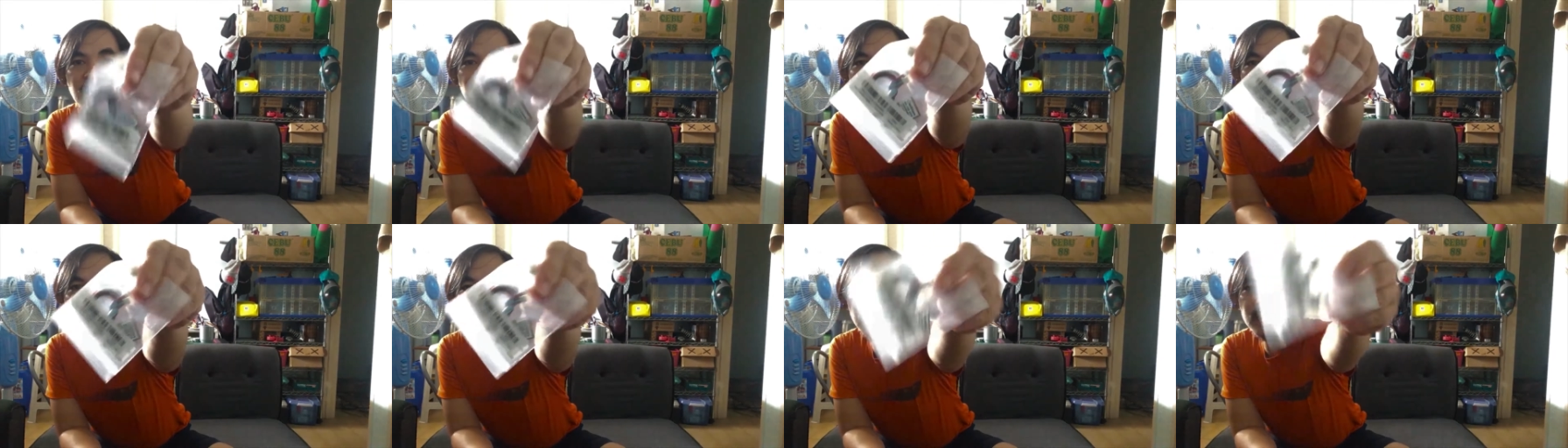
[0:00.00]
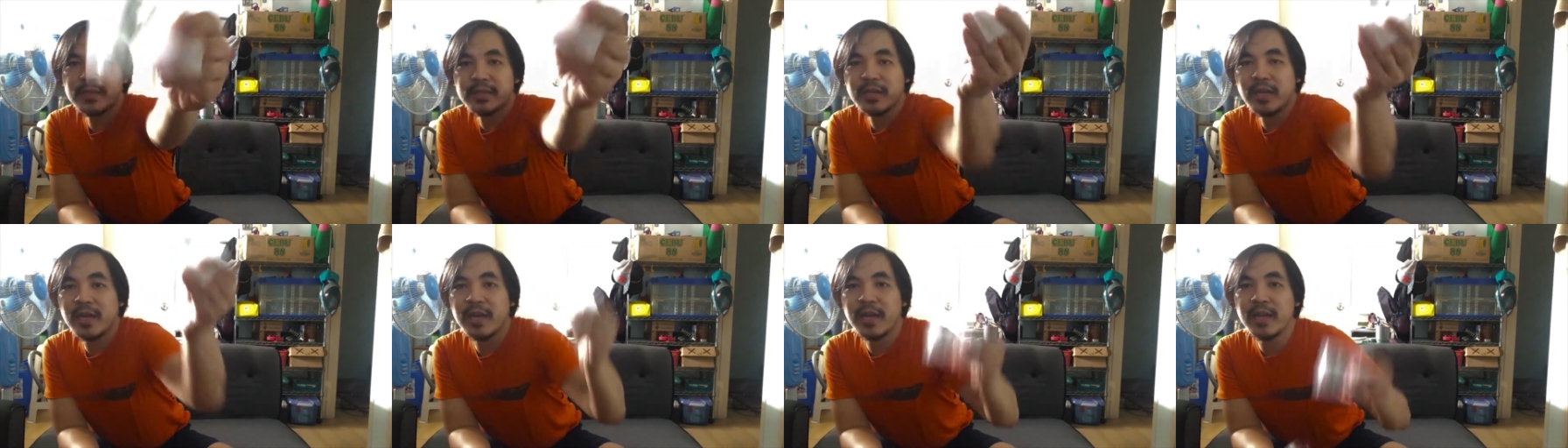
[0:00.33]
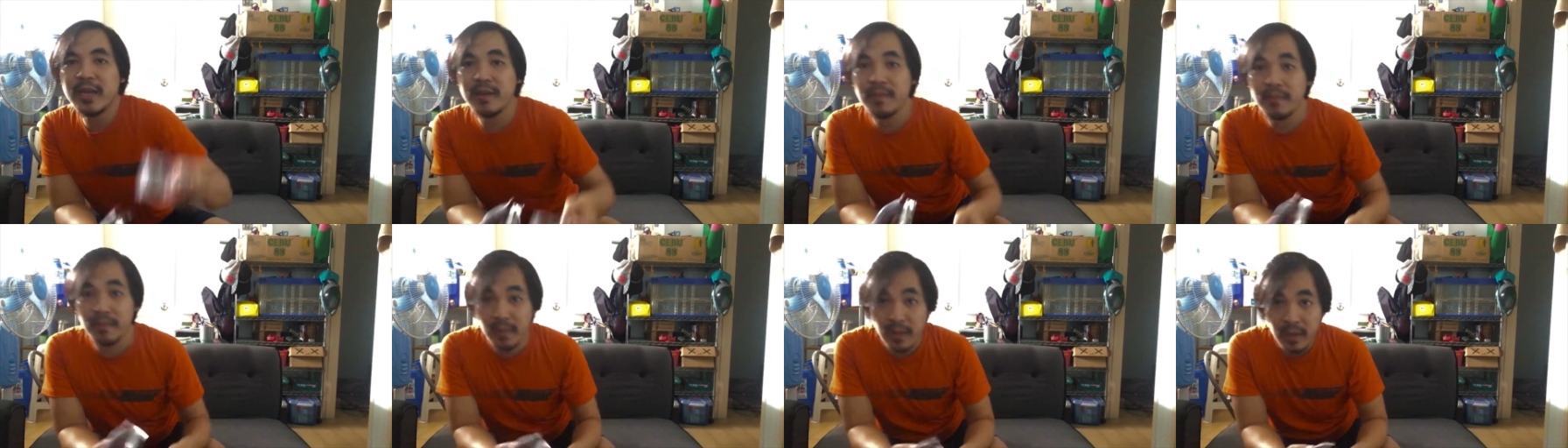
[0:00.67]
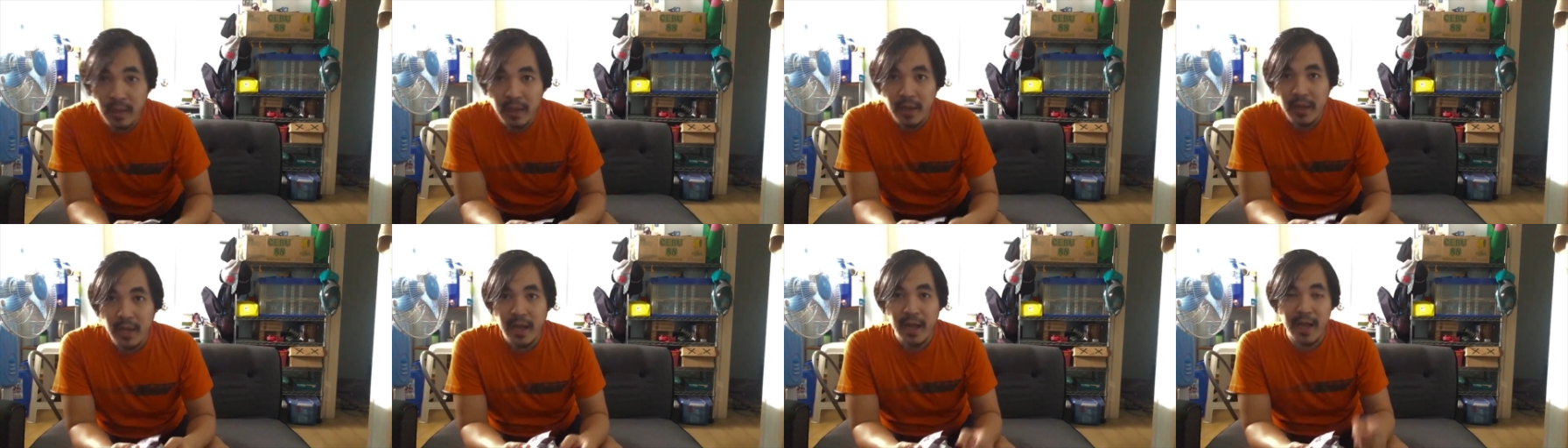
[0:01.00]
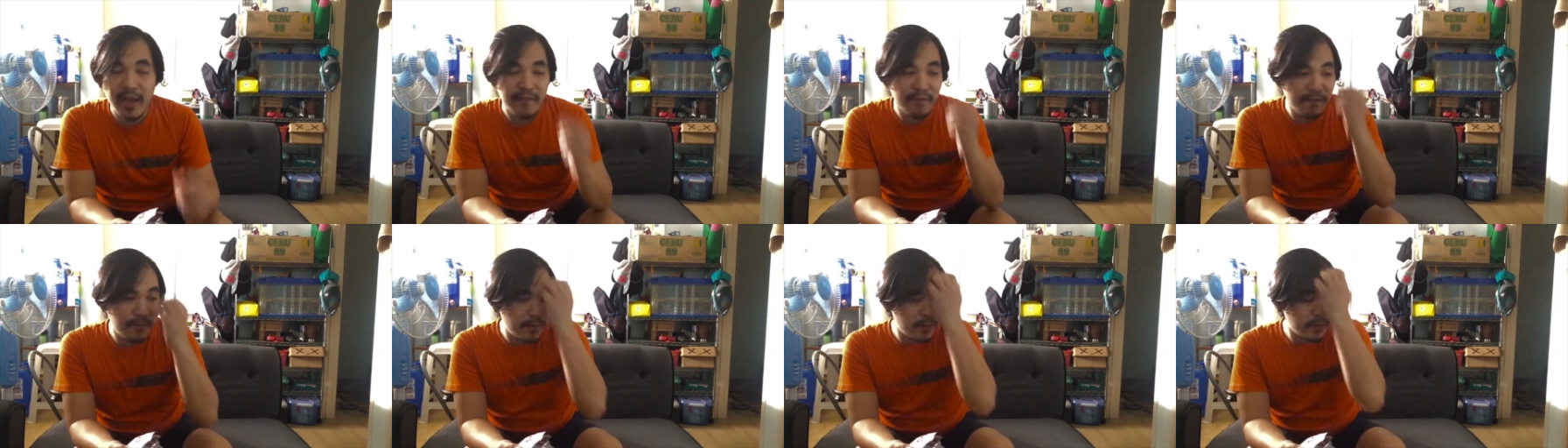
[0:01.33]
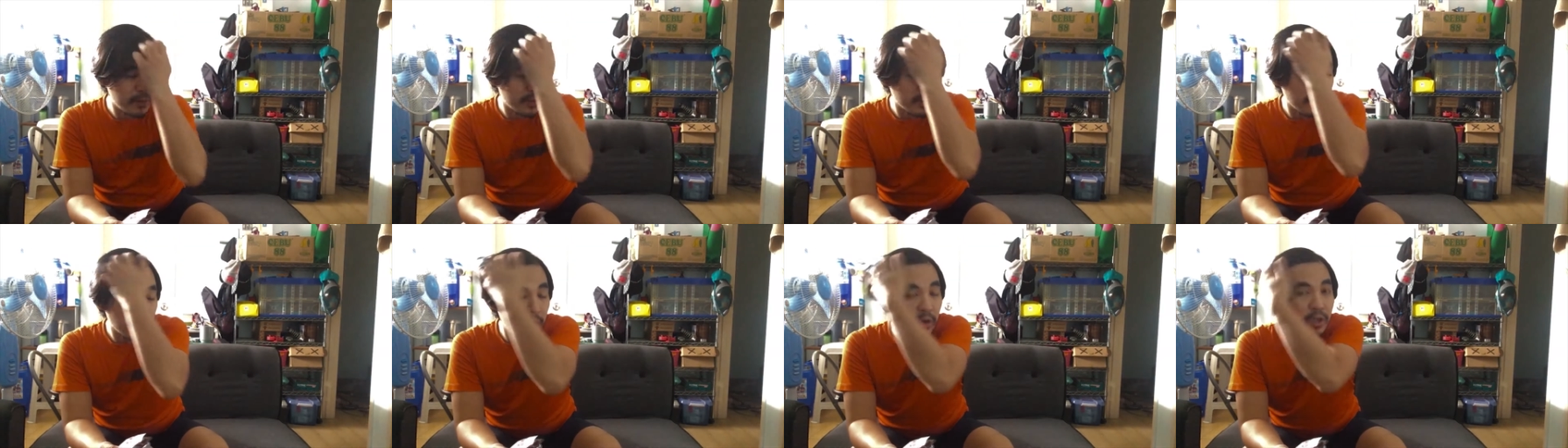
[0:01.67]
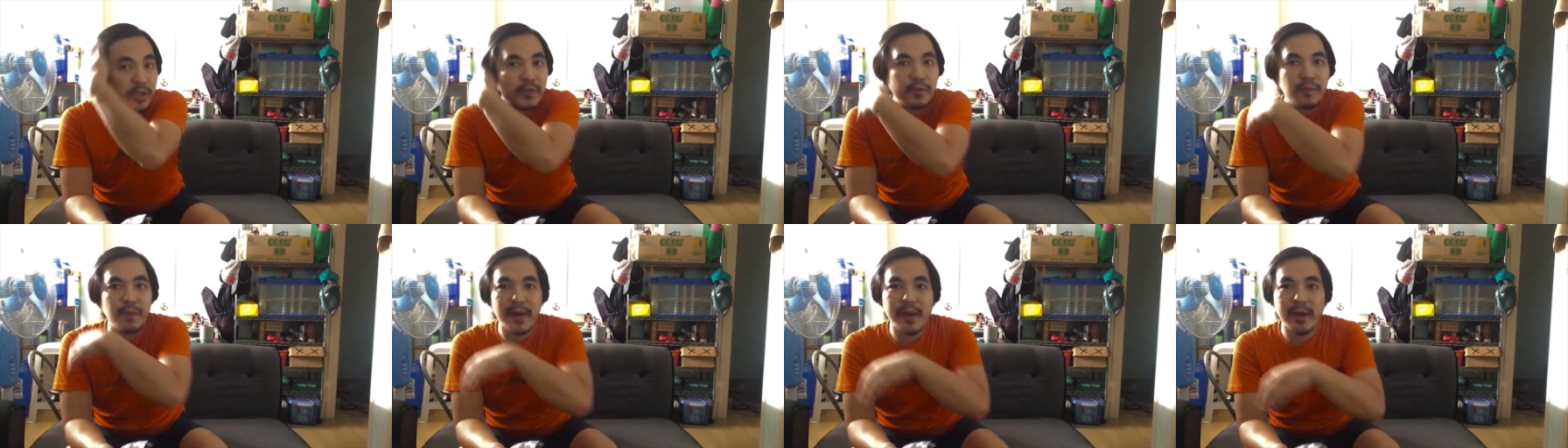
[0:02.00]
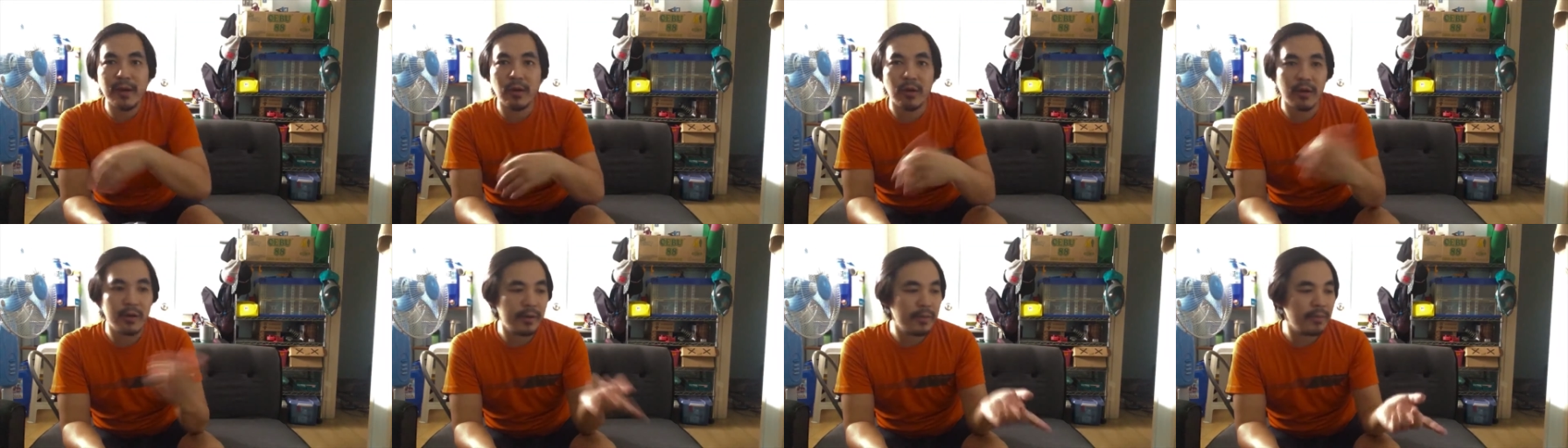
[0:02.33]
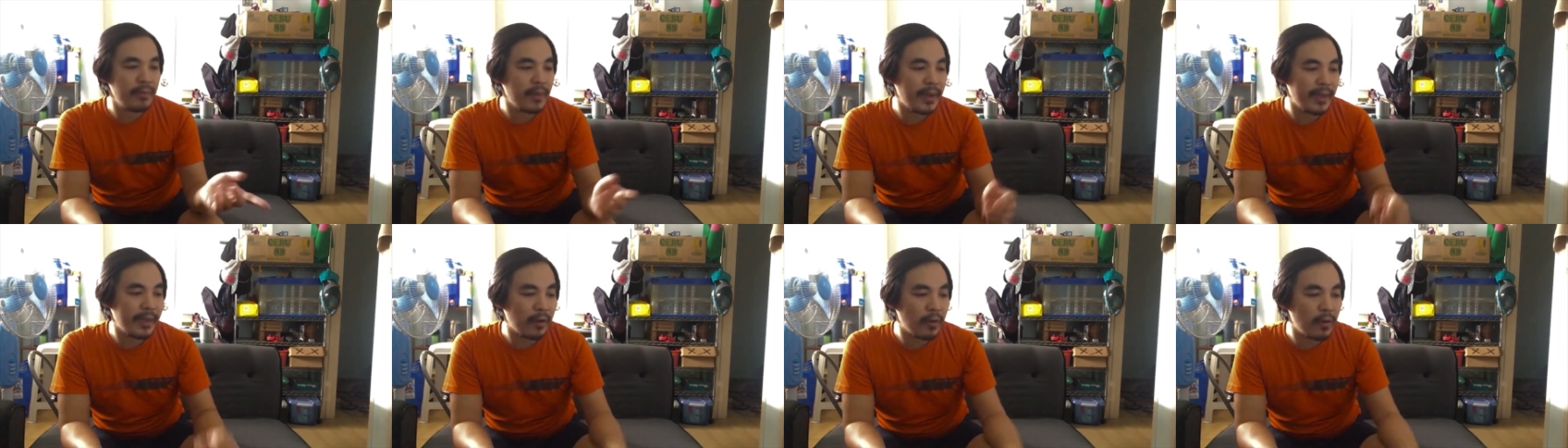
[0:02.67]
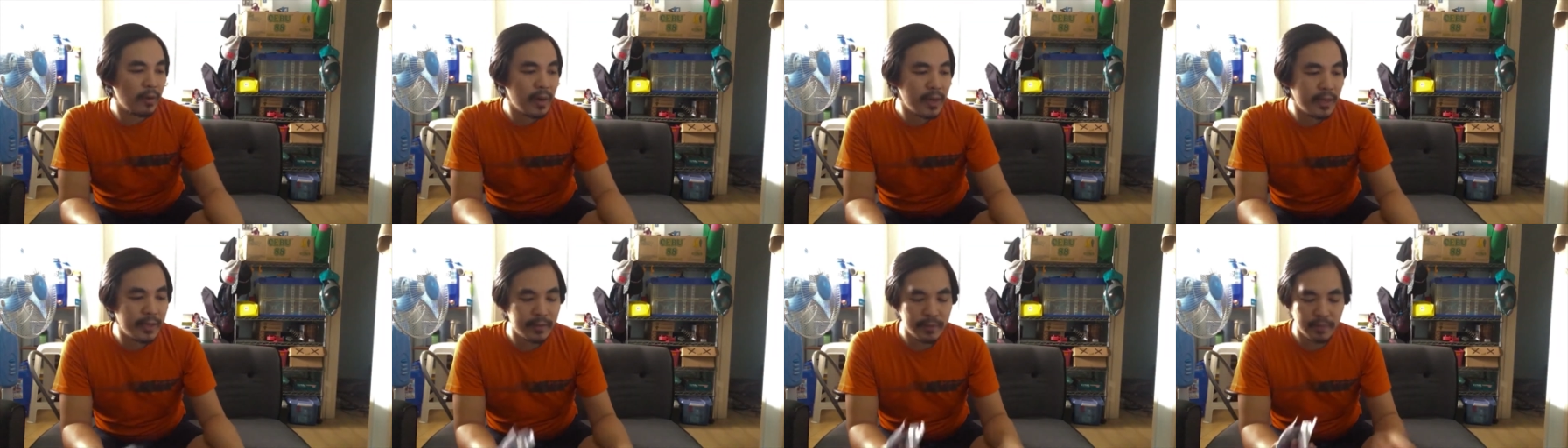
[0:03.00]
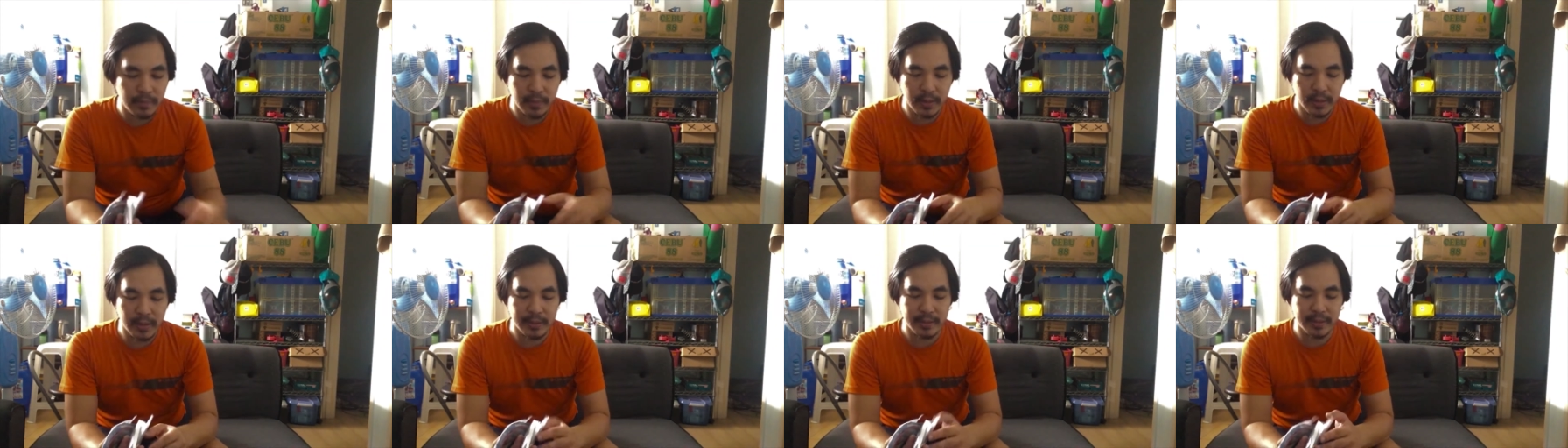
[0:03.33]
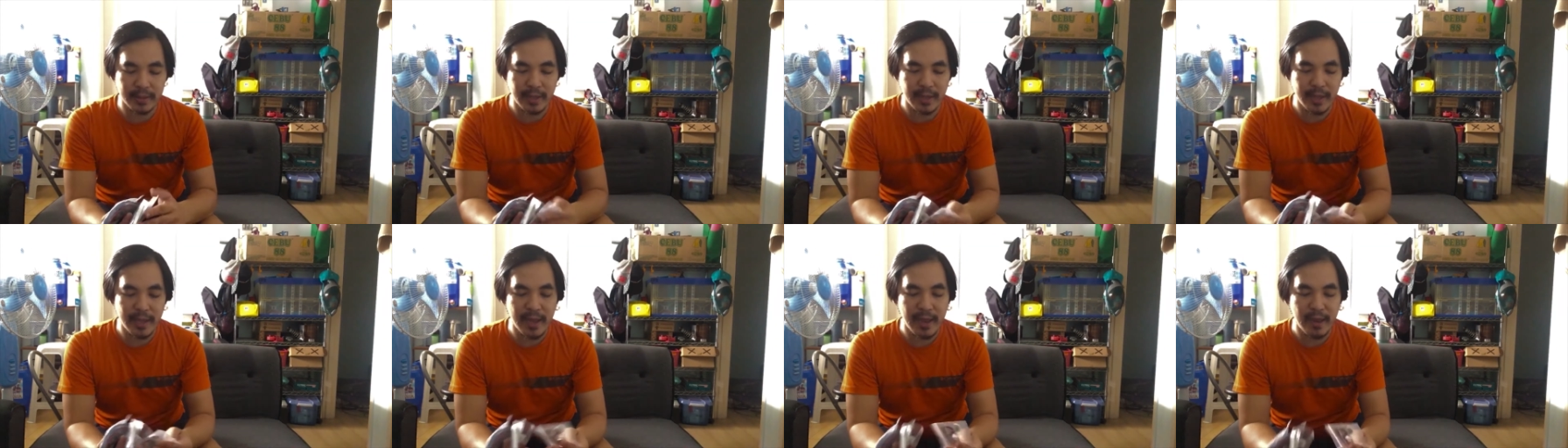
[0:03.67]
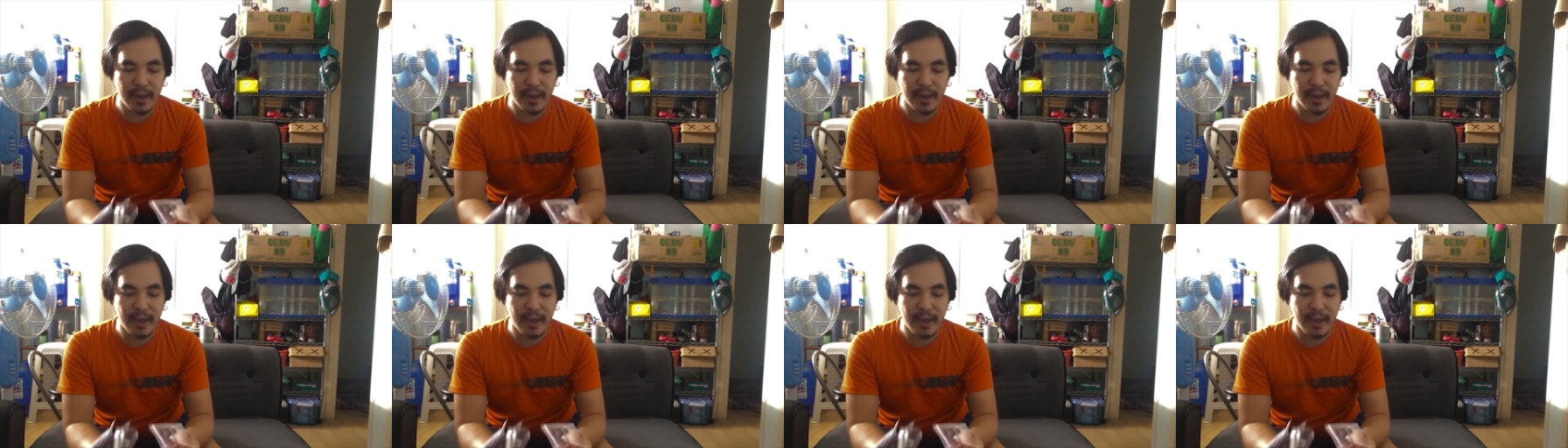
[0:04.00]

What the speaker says: because I've put Crossfire on my quad, but I